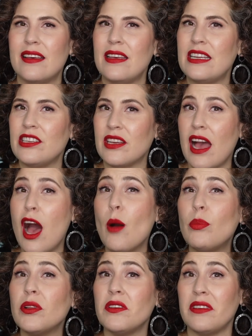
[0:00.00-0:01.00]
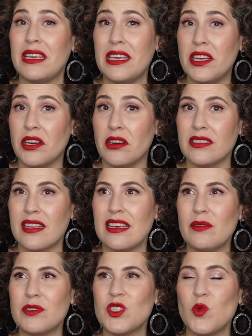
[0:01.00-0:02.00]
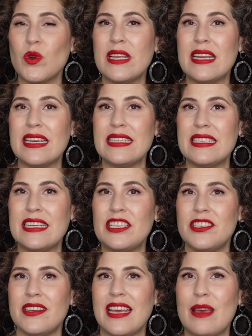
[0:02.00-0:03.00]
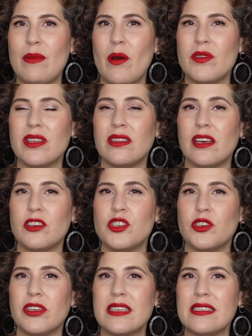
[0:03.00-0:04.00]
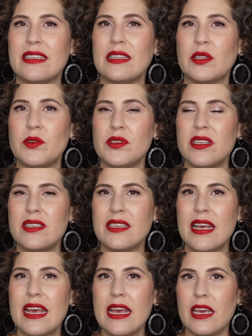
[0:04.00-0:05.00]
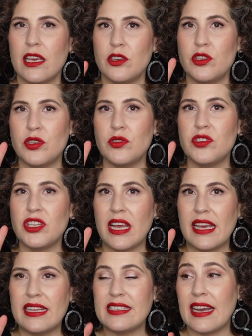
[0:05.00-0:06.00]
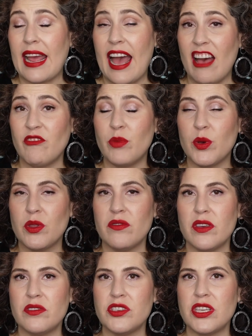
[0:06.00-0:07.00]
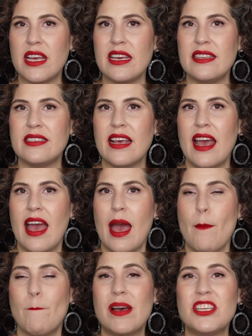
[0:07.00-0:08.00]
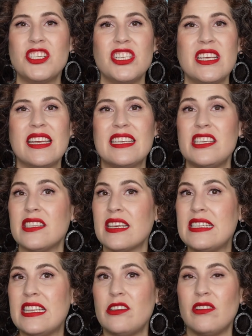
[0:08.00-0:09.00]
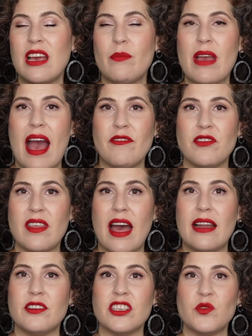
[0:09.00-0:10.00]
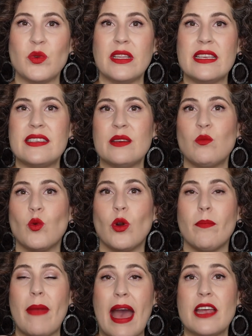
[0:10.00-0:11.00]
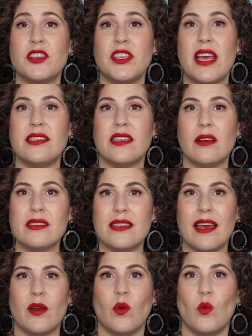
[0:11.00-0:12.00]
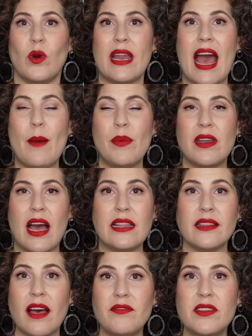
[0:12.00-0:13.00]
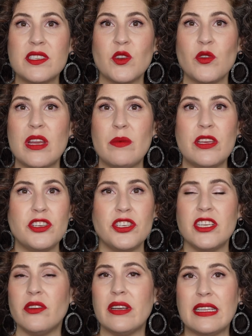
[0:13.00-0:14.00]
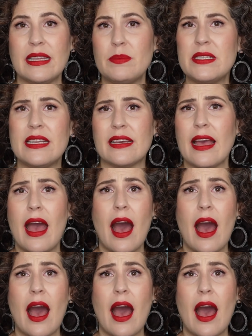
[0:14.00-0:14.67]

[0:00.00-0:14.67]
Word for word: in couple of years, I think it was 2019, she came out with a luxuriously lucent in two shades, and I have both of those shades. But she just continued coming after that, just releasing more matte shades. And I was like, what happened? I love this creamy, sheery lipstick.